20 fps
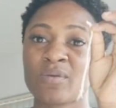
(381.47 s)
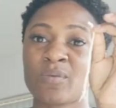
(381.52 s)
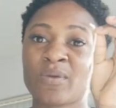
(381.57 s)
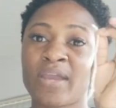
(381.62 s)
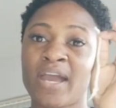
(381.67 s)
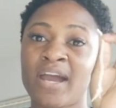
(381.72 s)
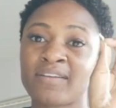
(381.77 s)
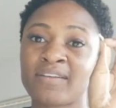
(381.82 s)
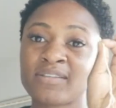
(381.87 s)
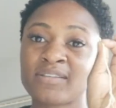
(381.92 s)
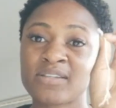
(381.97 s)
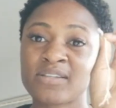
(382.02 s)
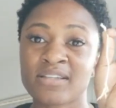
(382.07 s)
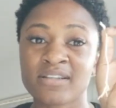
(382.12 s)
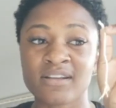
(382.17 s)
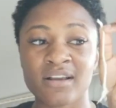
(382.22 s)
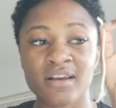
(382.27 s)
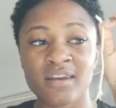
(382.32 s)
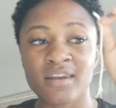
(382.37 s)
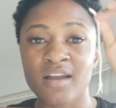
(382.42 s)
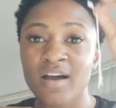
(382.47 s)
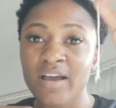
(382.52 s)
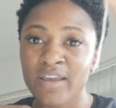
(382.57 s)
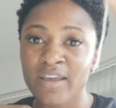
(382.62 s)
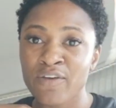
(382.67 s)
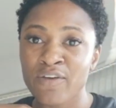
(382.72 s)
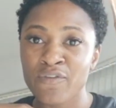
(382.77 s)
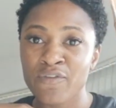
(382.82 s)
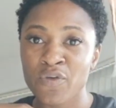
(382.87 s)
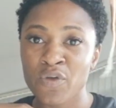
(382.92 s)
We had
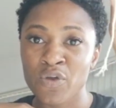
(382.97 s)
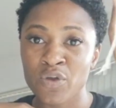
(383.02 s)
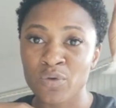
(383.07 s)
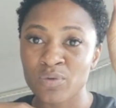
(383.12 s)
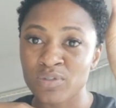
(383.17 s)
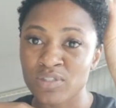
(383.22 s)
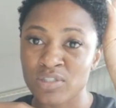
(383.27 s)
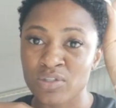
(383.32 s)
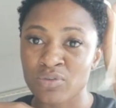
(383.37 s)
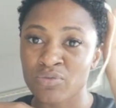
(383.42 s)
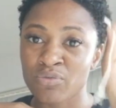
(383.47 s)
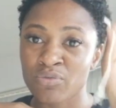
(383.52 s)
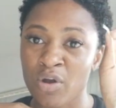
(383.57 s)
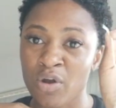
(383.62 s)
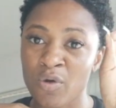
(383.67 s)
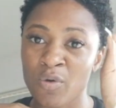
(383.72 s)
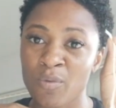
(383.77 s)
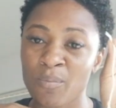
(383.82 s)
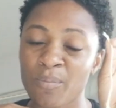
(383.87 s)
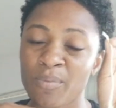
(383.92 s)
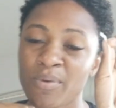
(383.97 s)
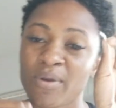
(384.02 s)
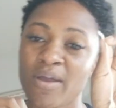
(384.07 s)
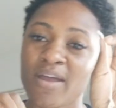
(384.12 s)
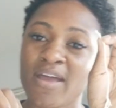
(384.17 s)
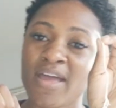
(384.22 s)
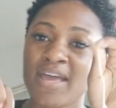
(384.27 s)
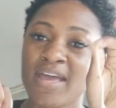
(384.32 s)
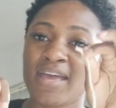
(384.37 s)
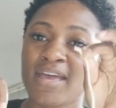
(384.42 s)
Goliath, who was the rope,
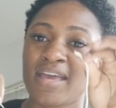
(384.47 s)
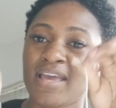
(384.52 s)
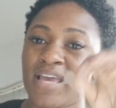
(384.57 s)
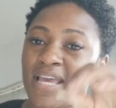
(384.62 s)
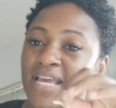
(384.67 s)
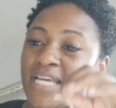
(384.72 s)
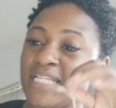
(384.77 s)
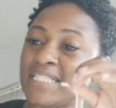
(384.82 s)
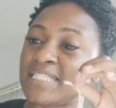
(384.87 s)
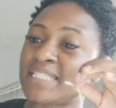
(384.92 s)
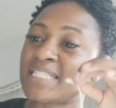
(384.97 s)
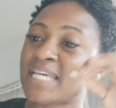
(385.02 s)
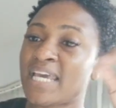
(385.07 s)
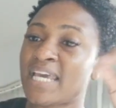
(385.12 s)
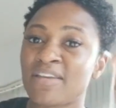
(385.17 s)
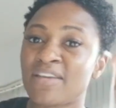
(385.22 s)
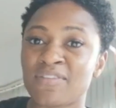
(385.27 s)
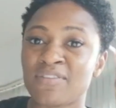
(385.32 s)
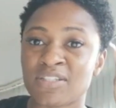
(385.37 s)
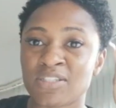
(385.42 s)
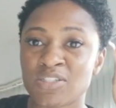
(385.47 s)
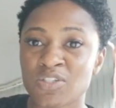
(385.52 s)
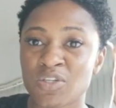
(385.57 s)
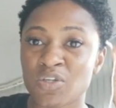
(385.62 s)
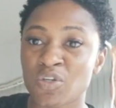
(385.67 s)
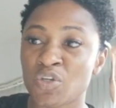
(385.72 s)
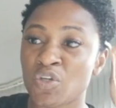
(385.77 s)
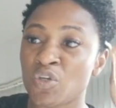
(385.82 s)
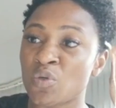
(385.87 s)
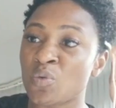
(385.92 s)
and David,
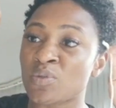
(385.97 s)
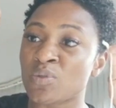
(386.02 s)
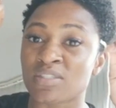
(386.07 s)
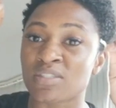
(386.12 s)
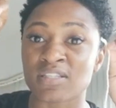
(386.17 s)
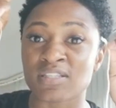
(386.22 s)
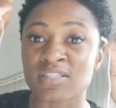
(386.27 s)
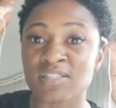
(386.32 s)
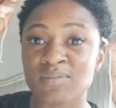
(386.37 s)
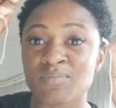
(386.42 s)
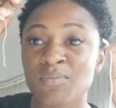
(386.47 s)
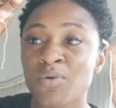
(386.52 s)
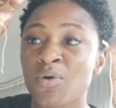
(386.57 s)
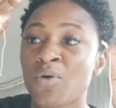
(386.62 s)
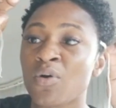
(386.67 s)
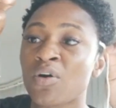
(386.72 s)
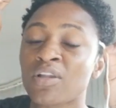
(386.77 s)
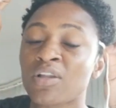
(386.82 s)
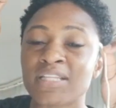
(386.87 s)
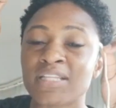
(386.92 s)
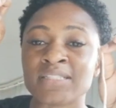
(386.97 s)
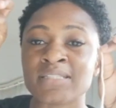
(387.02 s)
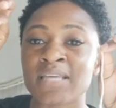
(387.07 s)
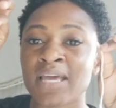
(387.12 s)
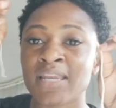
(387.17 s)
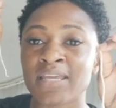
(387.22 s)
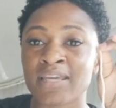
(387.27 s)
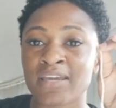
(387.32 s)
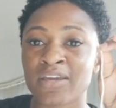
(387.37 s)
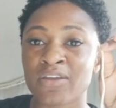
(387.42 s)
who was the small and
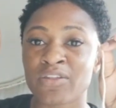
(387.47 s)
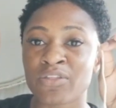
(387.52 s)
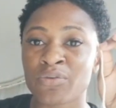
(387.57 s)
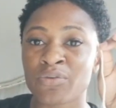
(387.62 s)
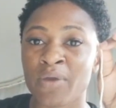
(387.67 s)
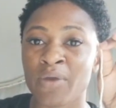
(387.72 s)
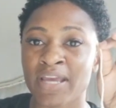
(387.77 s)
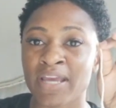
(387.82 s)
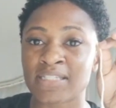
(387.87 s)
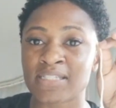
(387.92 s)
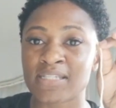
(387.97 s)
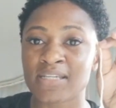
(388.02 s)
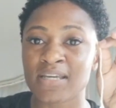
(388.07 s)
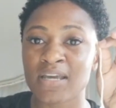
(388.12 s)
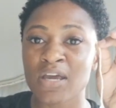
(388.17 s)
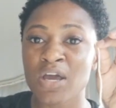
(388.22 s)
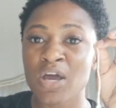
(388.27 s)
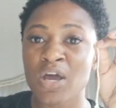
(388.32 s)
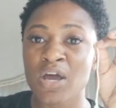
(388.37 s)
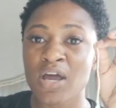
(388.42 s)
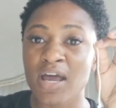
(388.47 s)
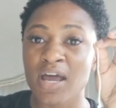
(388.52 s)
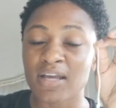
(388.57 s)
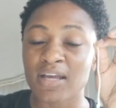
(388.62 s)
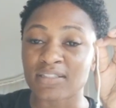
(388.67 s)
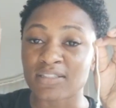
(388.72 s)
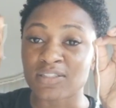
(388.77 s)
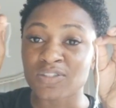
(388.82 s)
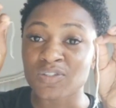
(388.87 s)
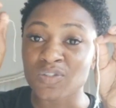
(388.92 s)
delicate thread.
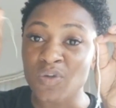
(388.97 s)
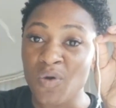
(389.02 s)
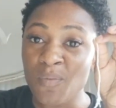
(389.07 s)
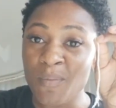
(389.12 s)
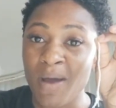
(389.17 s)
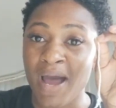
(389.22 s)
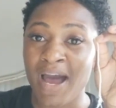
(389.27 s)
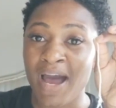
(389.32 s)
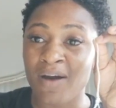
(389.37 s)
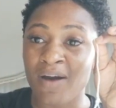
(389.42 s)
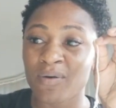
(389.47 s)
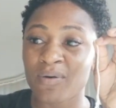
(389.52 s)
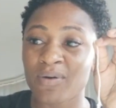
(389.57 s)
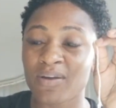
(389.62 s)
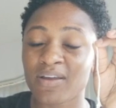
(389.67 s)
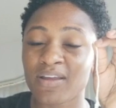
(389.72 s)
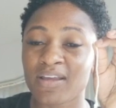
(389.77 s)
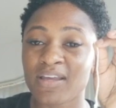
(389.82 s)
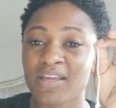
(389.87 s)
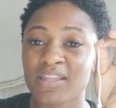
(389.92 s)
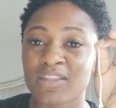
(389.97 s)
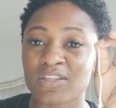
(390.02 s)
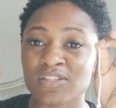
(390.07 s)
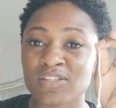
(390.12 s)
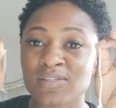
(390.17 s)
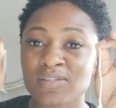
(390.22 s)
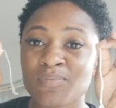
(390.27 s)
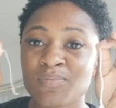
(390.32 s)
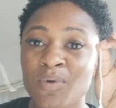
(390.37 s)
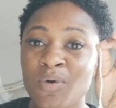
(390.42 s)
Somehow, the
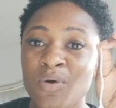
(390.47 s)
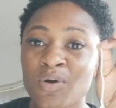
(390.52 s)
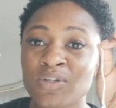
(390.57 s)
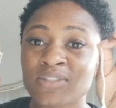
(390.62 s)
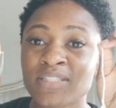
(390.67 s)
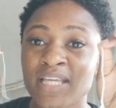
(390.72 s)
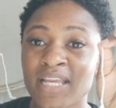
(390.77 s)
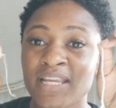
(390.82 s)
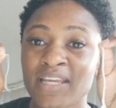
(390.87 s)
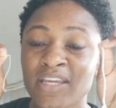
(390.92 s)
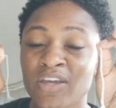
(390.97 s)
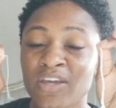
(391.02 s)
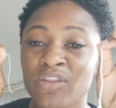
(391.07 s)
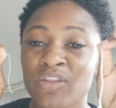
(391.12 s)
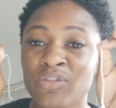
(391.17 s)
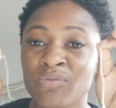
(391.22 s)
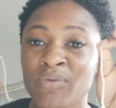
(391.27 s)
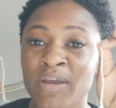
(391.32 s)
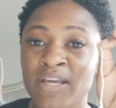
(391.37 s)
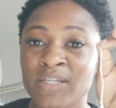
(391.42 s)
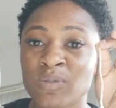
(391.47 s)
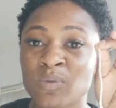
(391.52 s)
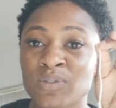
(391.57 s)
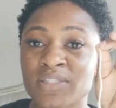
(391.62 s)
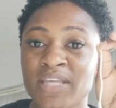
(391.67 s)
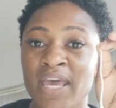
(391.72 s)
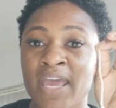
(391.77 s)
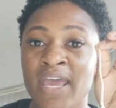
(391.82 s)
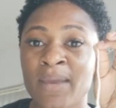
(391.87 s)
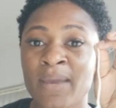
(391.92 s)
small, delicate thread
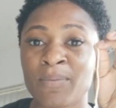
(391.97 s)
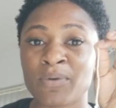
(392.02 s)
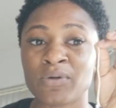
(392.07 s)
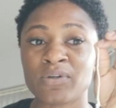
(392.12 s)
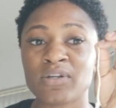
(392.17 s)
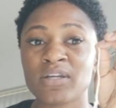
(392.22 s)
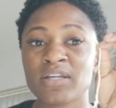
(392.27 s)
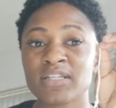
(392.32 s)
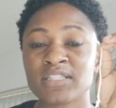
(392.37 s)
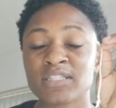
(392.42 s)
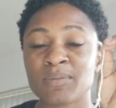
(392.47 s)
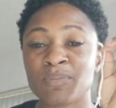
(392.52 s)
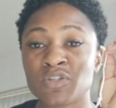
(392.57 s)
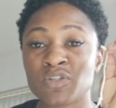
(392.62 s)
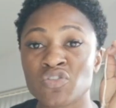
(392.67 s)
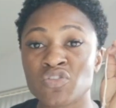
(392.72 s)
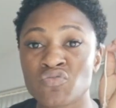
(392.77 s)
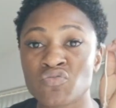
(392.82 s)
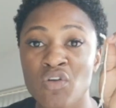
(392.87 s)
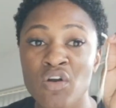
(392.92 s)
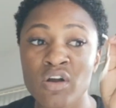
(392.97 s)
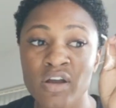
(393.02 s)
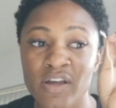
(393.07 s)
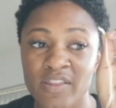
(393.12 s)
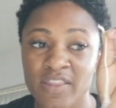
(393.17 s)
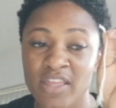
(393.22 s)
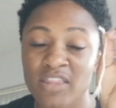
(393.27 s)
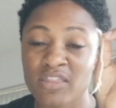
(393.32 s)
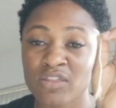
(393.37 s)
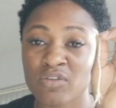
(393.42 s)
was able to be
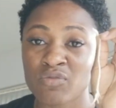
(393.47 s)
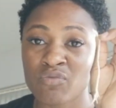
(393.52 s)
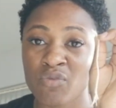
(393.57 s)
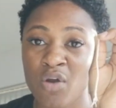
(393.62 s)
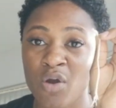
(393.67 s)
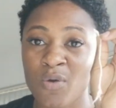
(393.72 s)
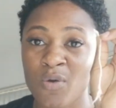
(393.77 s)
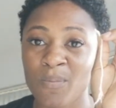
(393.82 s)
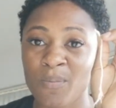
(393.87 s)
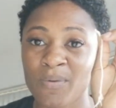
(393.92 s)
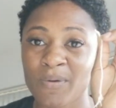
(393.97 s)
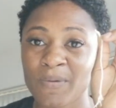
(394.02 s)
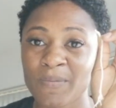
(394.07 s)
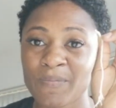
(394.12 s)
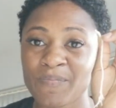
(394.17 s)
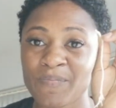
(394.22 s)
stronger than the rope.